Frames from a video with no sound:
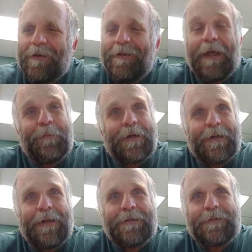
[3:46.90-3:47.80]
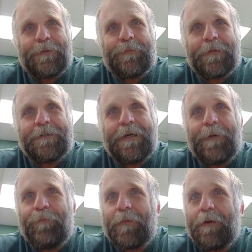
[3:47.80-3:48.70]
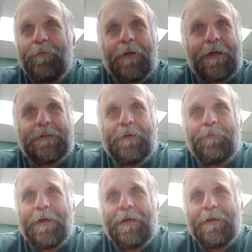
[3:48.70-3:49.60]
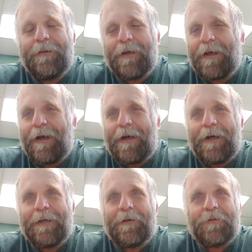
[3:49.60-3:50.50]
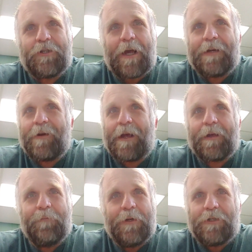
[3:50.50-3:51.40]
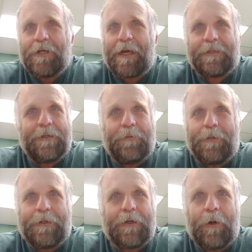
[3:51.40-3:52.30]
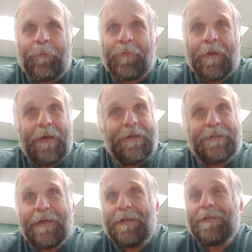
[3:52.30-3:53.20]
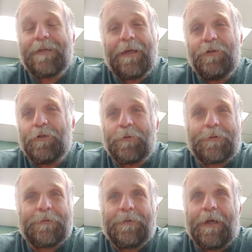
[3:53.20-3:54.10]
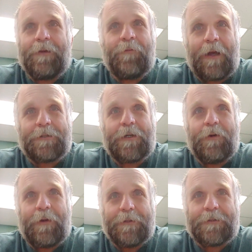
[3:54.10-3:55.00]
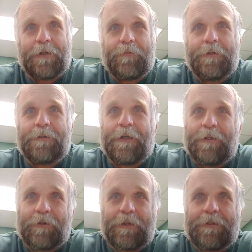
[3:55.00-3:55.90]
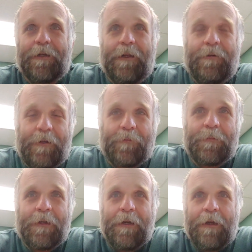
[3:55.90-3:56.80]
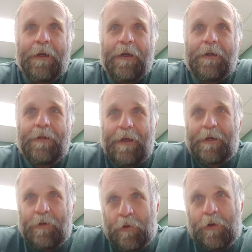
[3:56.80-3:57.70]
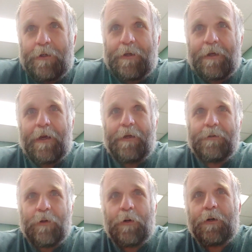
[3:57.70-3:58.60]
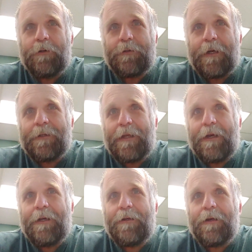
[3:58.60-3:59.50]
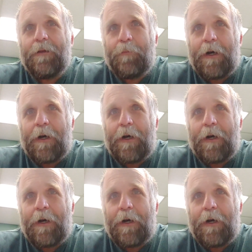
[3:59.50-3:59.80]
Nebuchadnezzar said, Blessed be the God of Shadrach, Meshach, and Abednego. He sent his angels and rescued his servants and trusted in him. They ignored the king's orders and laid the